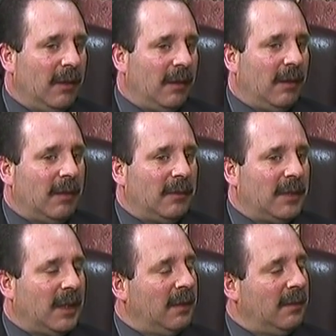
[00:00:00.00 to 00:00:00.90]

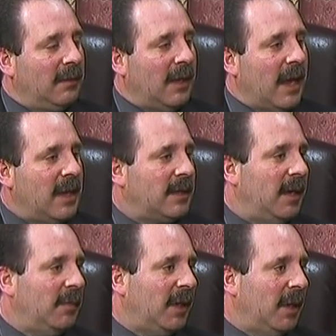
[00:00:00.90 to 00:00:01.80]
to to ask
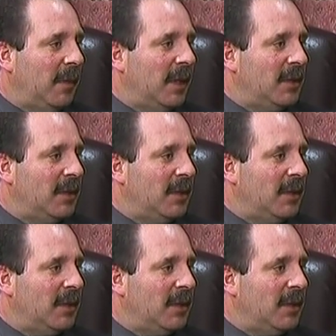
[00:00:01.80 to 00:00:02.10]
him to come in